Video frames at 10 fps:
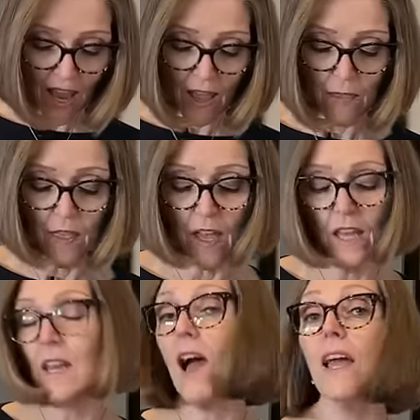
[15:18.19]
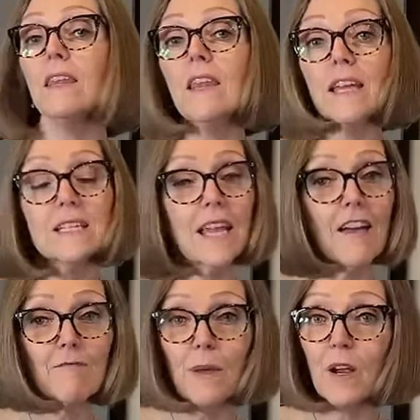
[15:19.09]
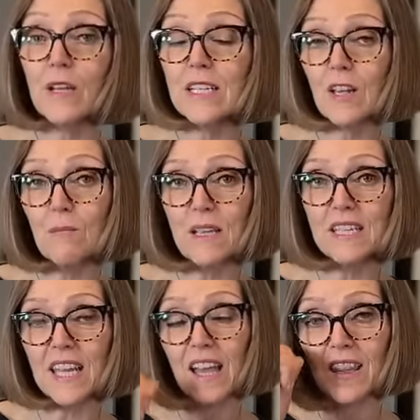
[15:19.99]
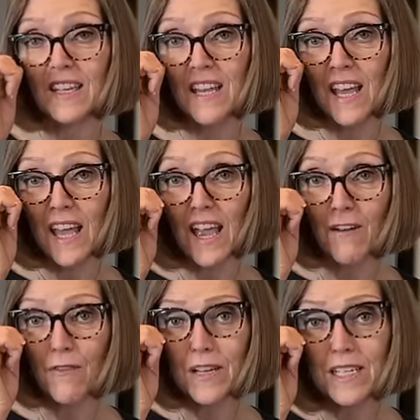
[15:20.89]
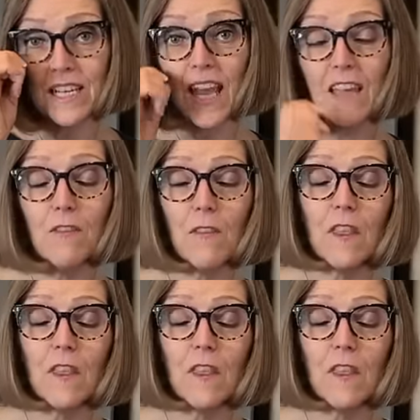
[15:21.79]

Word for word: And then I like to have berries on my salad every day.